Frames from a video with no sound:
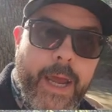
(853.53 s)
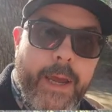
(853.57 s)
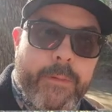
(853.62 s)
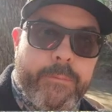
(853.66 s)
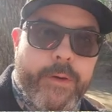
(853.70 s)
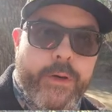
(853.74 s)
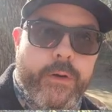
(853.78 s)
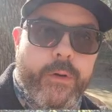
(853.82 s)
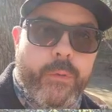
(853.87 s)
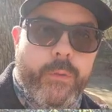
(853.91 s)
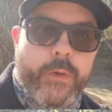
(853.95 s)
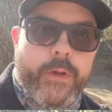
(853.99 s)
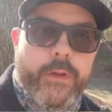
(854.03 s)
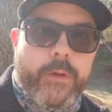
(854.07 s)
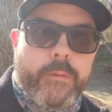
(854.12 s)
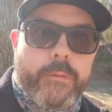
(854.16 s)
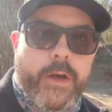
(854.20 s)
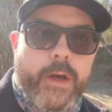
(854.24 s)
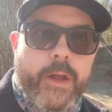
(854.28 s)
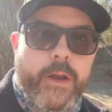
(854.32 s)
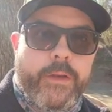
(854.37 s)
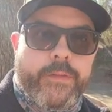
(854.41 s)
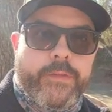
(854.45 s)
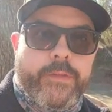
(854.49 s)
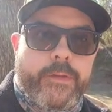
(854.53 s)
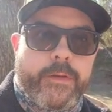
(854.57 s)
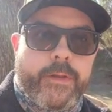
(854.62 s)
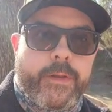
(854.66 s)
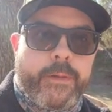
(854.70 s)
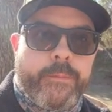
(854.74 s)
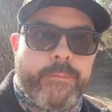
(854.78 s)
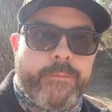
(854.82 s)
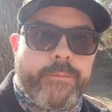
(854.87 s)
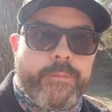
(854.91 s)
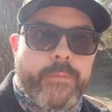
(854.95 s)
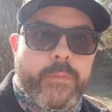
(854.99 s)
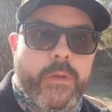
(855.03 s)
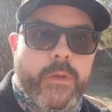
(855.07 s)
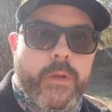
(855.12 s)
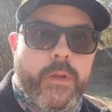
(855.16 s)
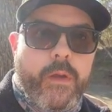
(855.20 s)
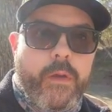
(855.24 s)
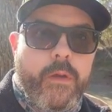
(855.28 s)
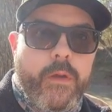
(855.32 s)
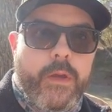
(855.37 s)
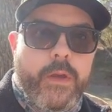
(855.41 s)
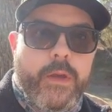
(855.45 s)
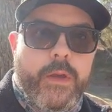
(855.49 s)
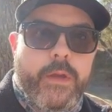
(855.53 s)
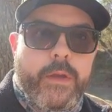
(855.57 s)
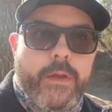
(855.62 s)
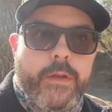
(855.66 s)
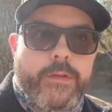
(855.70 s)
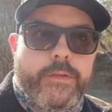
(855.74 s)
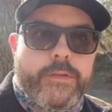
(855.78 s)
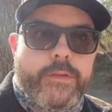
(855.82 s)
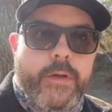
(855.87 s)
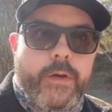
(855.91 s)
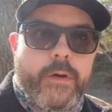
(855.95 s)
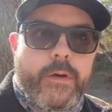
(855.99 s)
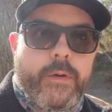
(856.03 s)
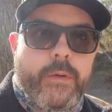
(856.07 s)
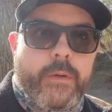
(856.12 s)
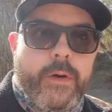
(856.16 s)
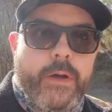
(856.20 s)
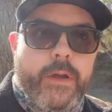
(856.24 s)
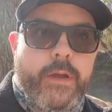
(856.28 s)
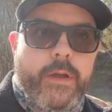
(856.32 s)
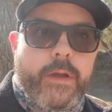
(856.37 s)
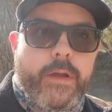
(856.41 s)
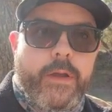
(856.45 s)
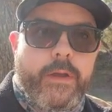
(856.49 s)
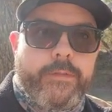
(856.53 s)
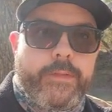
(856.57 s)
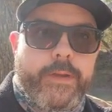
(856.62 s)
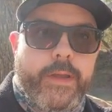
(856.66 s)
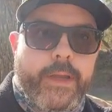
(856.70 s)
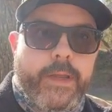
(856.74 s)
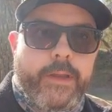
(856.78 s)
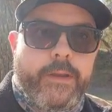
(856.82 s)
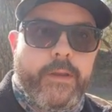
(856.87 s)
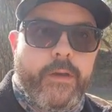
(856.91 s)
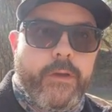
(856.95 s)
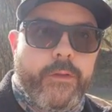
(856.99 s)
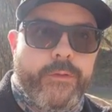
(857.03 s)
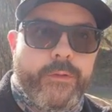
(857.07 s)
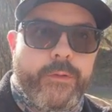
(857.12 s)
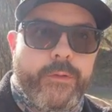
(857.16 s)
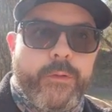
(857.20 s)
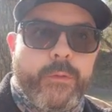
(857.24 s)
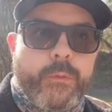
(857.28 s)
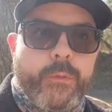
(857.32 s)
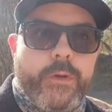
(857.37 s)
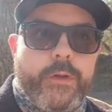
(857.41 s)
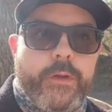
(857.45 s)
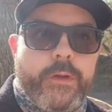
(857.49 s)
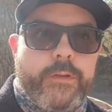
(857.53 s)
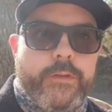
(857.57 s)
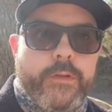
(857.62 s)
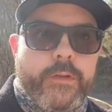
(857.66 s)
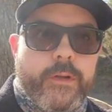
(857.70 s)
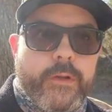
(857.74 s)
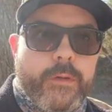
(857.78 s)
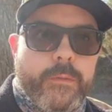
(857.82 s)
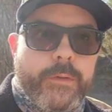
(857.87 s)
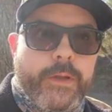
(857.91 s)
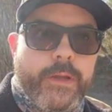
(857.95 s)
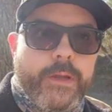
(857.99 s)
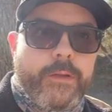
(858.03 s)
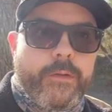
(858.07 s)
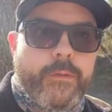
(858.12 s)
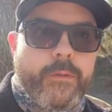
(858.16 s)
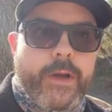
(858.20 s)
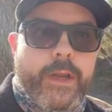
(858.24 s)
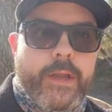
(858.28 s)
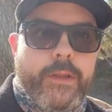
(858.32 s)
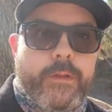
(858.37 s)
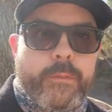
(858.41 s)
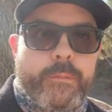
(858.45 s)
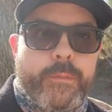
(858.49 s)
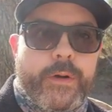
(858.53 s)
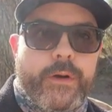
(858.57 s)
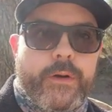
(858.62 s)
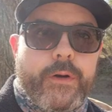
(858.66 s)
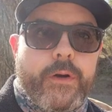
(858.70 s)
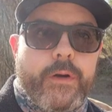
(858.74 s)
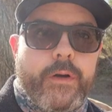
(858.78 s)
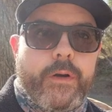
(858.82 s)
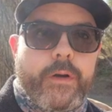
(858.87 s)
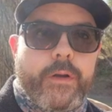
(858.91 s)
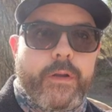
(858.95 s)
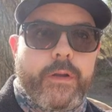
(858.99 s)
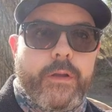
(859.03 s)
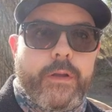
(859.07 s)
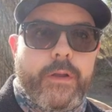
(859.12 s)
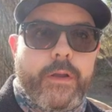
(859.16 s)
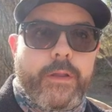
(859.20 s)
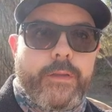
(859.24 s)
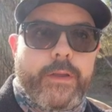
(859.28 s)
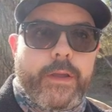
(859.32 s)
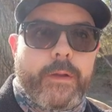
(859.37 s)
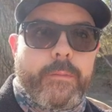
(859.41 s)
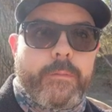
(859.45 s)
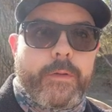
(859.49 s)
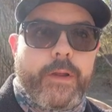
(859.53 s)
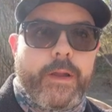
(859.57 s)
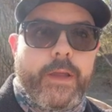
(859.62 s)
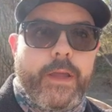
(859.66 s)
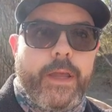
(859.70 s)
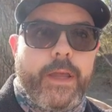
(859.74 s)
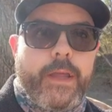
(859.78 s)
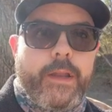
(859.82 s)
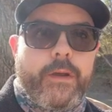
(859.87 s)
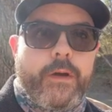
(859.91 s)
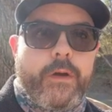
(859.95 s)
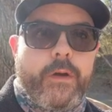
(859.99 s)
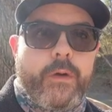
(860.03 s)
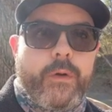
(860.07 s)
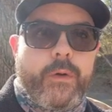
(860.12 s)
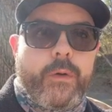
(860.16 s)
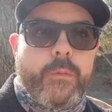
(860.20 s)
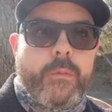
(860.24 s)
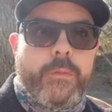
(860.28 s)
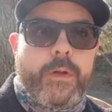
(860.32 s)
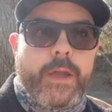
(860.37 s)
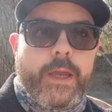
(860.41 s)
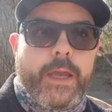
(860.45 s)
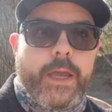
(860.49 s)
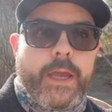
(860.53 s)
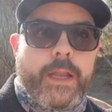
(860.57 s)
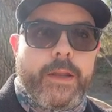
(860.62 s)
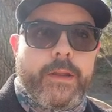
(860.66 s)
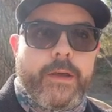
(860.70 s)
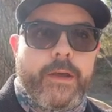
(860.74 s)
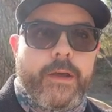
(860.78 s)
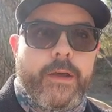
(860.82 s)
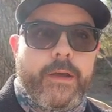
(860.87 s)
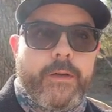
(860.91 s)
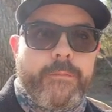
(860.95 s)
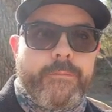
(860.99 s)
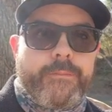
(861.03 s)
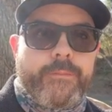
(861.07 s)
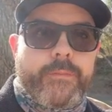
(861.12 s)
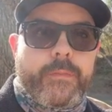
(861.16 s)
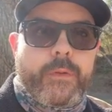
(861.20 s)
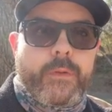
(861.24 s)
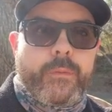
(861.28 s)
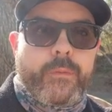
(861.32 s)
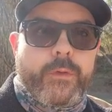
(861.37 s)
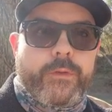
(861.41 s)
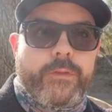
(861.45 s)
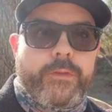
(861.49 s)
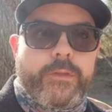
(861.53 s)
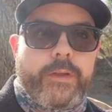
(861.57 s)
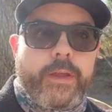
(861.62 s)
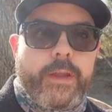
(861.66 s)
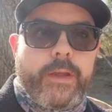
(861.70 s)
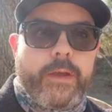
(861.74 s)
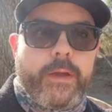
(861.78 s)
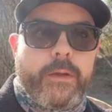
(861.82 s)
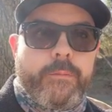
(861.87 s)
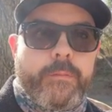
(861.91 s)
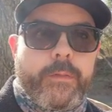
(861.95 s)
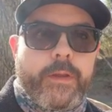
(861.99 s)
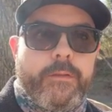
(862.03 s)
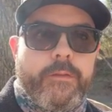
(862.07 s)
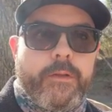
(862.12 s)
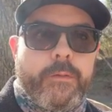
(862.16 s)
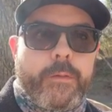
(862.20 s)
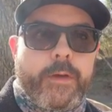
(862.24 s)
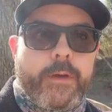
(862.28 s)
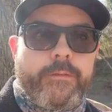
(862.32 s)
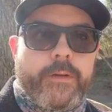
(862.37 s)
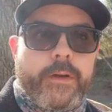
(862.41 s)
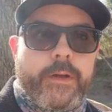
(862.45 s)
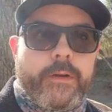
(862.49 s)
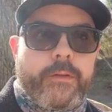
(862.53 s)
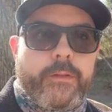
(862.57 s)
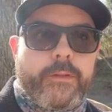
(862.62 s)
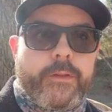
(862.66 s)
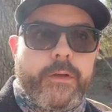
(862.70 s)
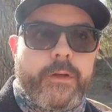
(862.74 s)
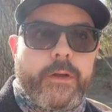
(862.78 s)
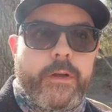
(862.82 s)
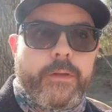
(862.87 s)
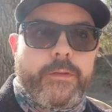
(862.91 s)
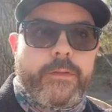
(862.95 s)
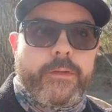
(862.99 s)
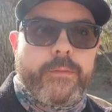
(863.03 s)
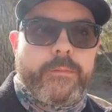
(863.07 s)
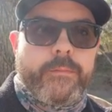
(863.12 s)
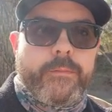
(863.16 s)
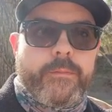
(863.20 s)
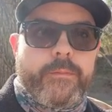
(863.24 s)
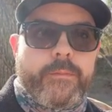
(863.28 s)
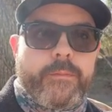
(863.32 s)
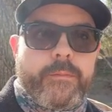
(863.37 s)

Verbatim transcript: happier with them honestly. So taking y'all through the woods a little bit around the park. I think I'm gonna head home and uh, we'll set up and give you my final thoughts.